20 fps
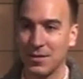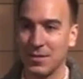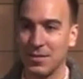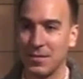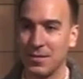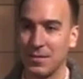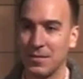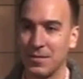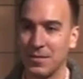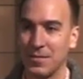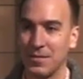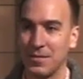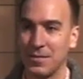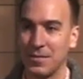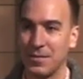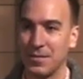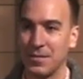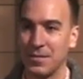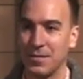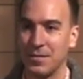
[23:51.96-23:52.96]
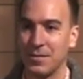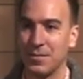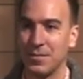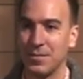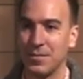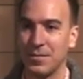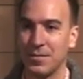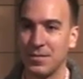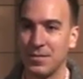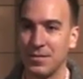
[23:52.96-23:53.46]

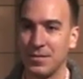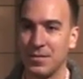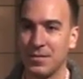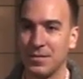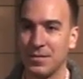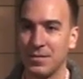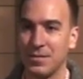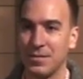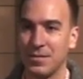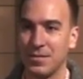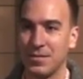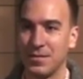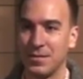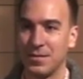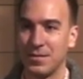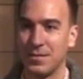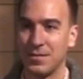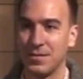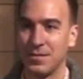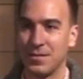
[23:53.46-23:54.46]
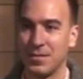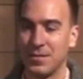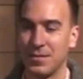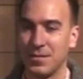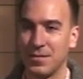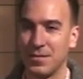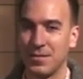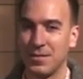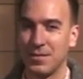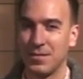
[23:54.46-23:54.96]

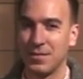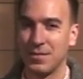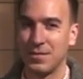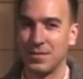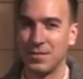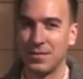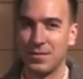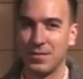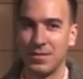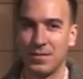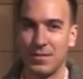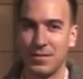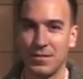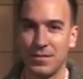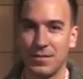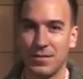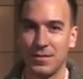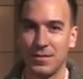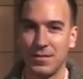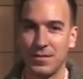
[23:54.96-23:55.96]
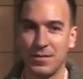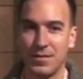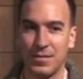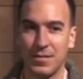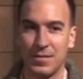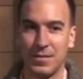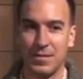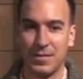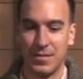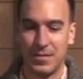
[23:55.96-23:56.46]

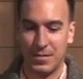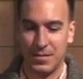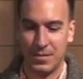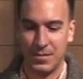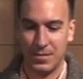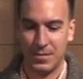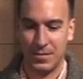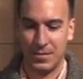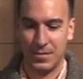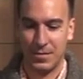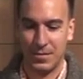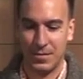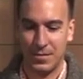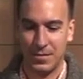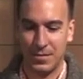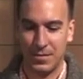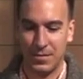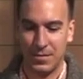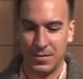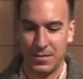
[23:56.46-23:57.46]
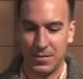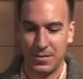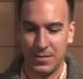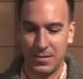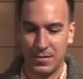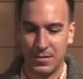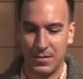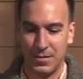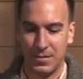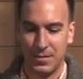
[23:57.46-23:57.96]

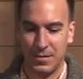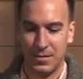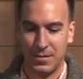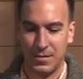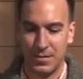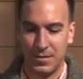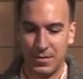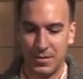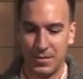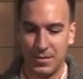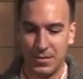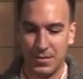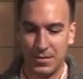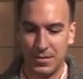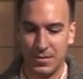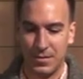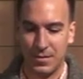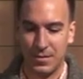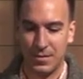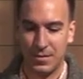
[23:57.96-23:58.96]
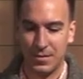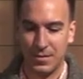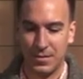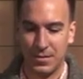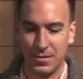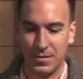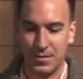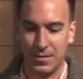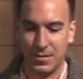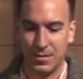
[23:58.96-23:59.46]

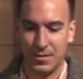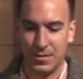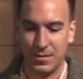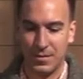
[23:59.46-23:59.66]
[no speech]